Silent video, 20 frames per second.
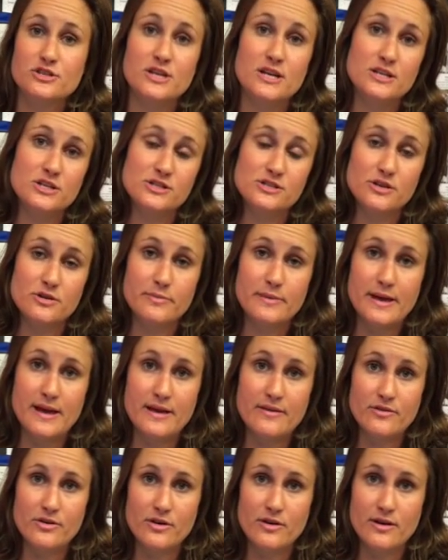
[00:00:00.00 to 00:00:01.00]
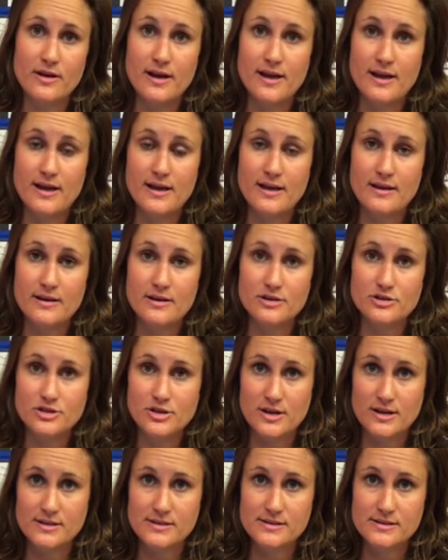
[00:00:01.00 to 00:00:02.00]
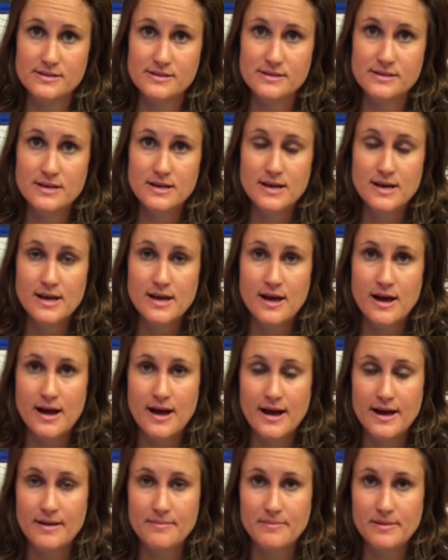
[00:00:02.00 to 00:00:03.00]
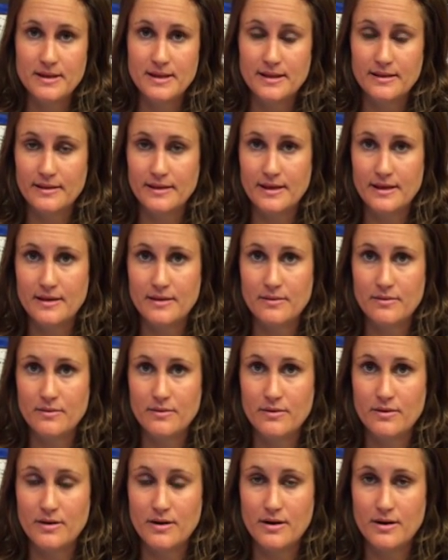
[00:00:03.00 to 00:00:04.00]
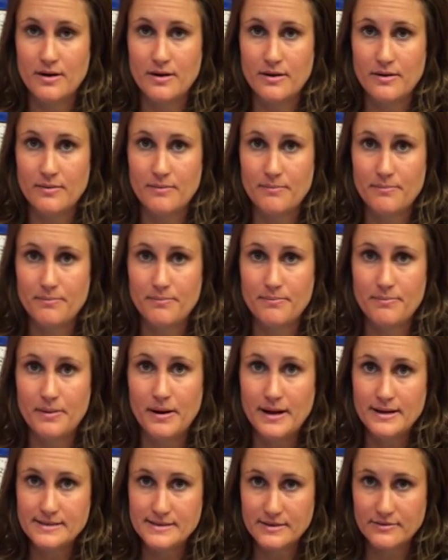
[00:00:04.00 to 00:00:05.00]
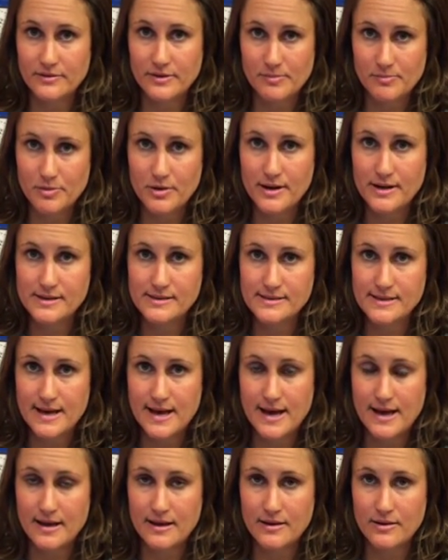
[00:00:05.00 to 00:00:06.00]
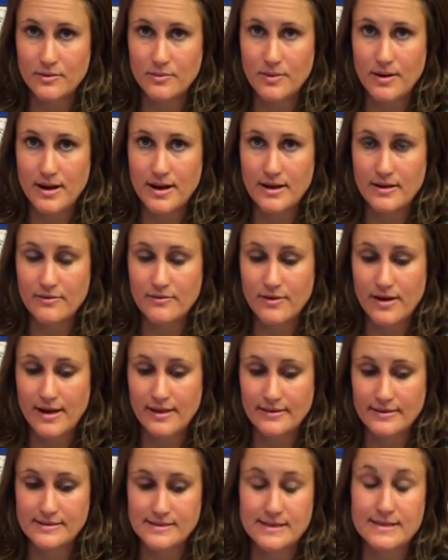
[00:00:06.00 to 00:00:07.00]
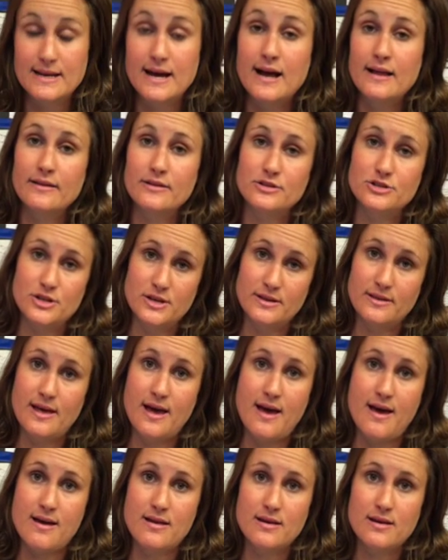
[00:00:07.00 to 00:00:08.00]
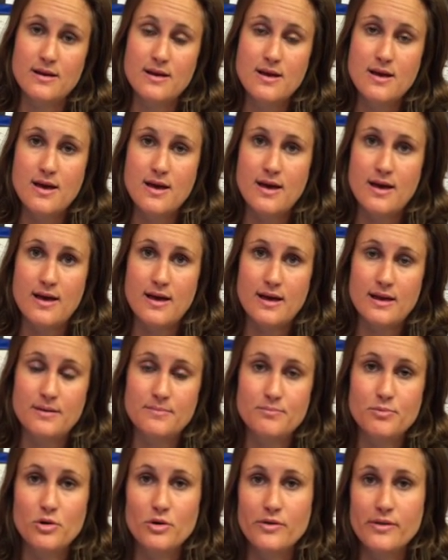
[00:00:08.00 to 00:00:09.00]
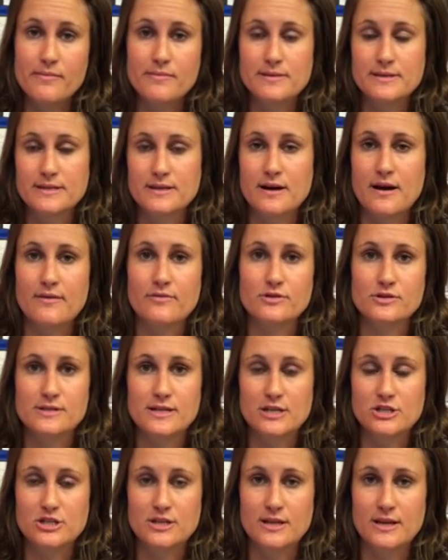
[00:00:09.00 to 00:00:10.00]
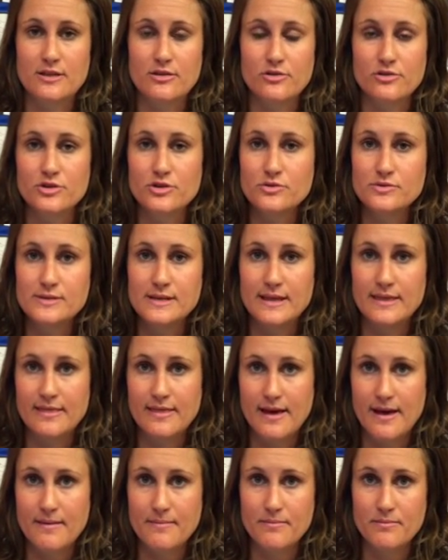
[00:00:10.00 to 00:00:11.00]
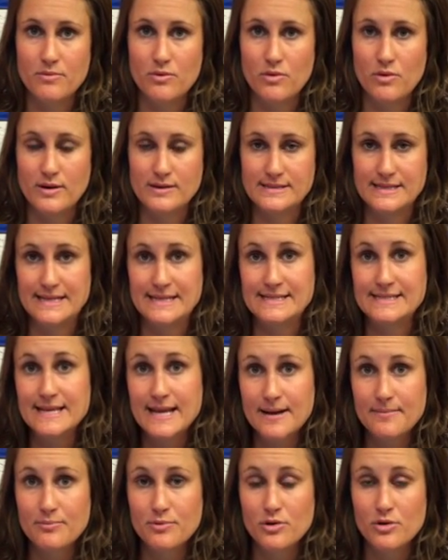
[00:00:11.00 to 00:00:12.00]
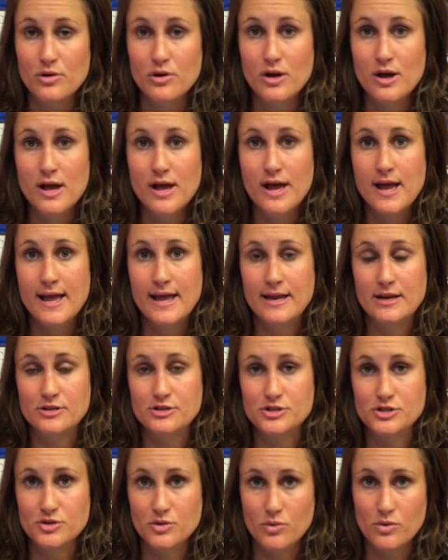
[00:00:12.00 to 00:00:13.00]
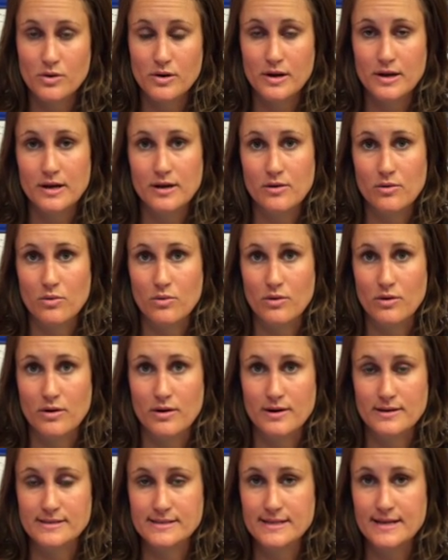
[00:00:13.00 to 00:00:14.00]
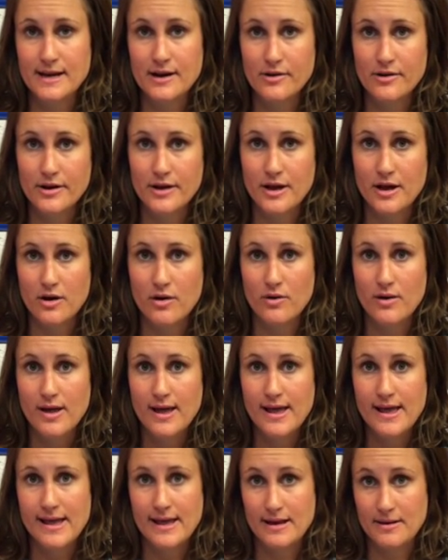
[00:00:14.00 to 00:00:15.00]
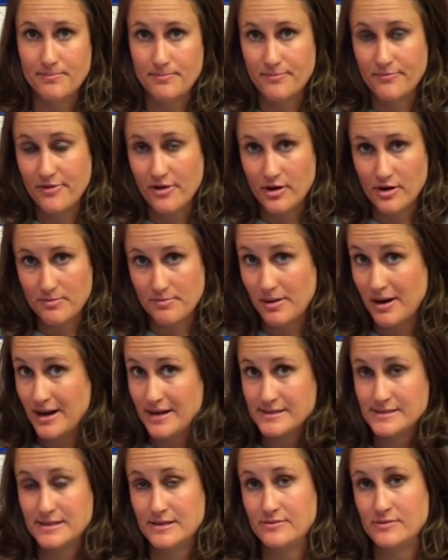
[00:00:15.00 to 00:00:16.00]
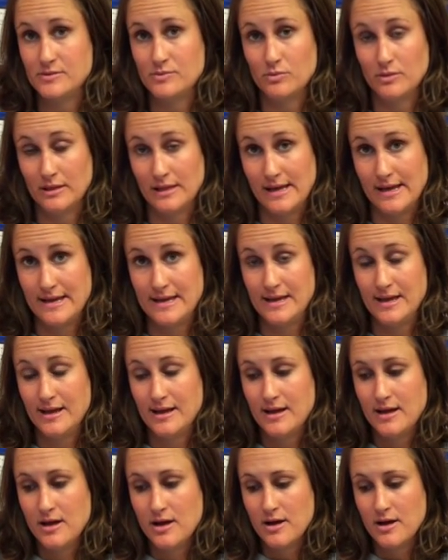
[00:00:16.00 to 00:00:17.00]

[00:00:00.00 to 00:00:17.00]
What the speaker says: changes their behavior and adjusts, I immediately positively praise that in a way of at least acknowledging that and pull them into the conversation, either using them or as an example in a story or a scenario in a very positive light,